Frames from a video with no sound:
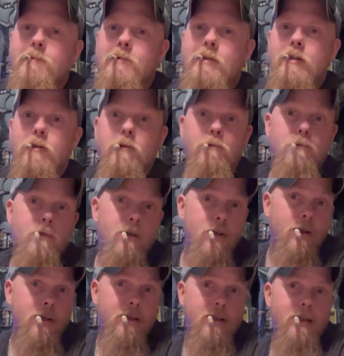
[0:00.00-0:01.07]
So
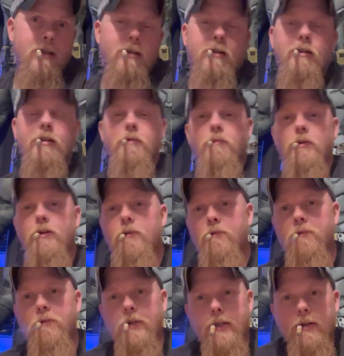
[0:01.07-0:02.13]
first, let me
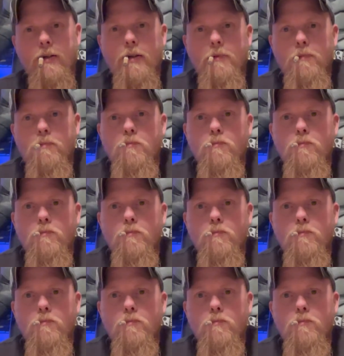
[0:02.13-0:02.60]
fire up.